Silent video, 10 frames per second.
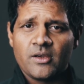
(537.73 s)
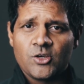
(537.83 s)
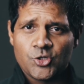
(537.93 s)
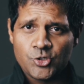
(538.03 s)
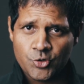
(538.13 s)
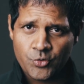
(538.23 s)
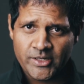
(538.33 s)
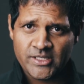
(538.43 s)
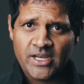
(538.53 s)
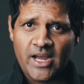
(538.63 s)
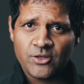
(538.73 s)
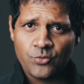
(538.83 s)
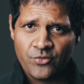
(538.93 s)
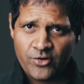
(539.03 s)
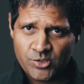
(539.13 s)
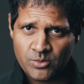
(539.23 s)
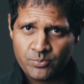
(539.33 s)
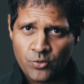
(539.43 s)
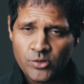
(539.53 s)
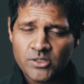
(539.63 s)
Should you quit at a refreshment
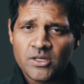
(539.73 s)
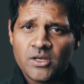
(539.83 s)
point,